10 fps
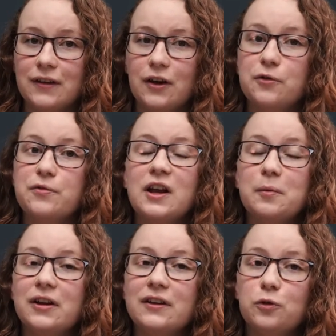They are
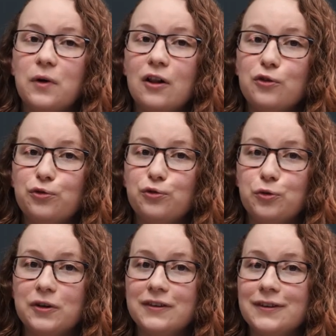available in 12,
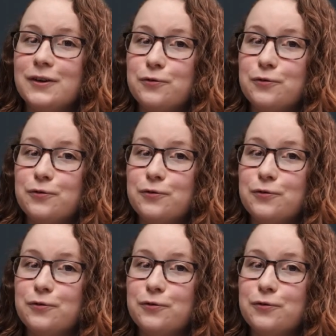20,